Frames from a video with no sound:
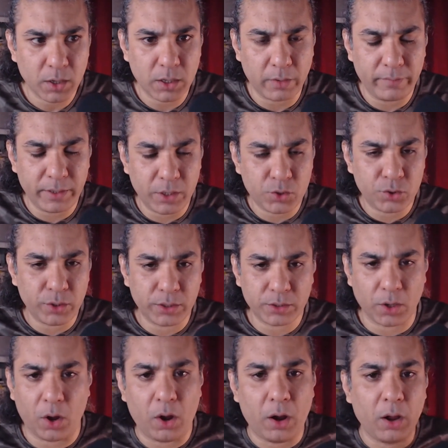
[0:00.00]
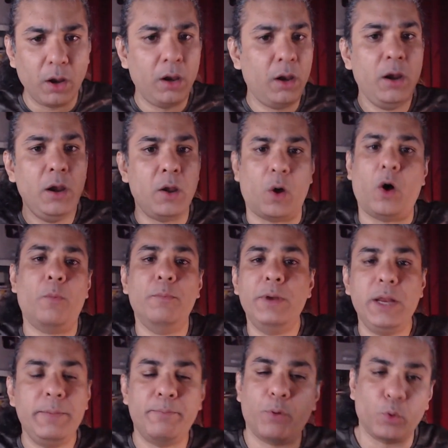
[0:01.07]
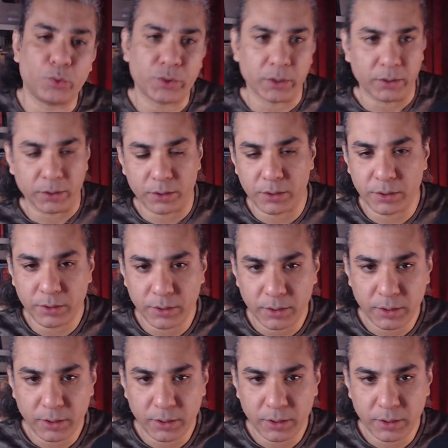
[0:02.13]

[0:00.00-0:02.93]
gravitation is all omnipotent